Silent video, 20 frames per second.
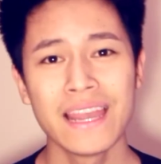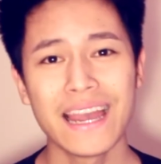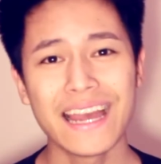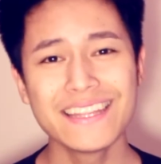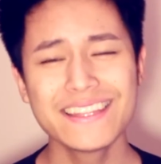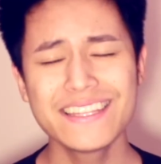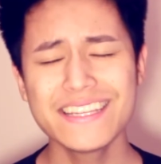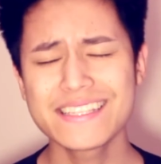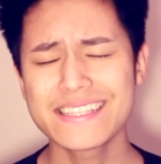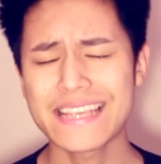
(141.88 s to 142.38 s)

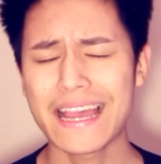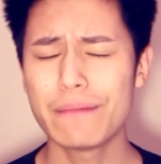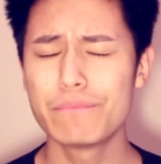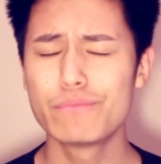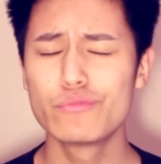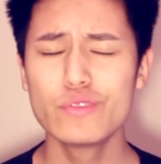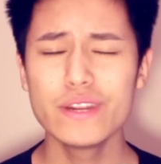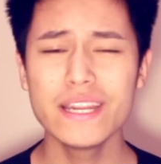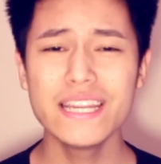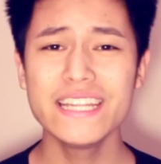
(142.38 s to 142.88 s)
And this
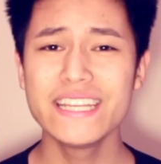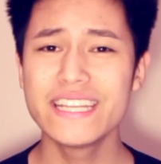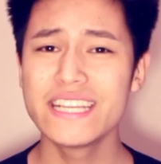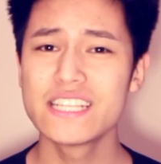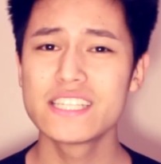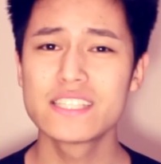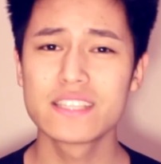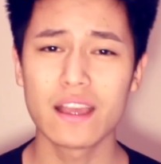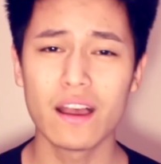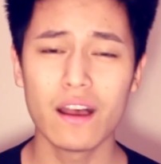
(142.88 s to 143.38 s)
app really
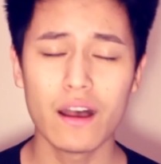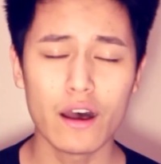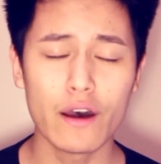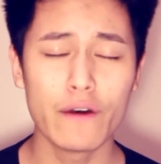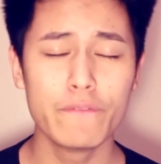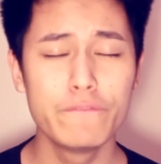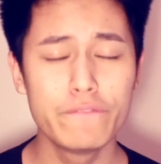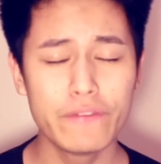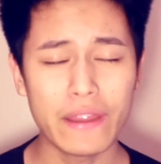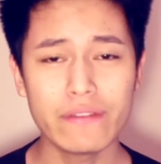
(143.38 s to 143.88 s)
is
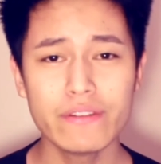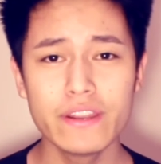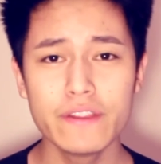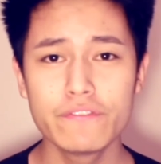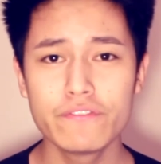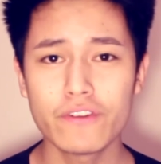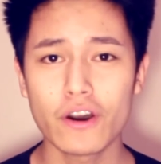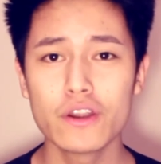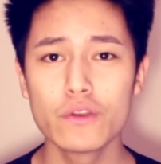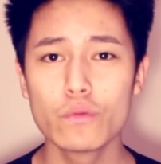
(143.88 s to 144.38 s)
a very
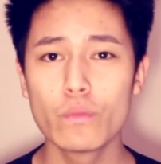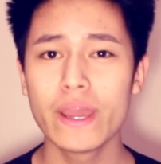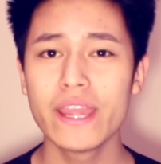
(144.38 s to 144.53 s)
fun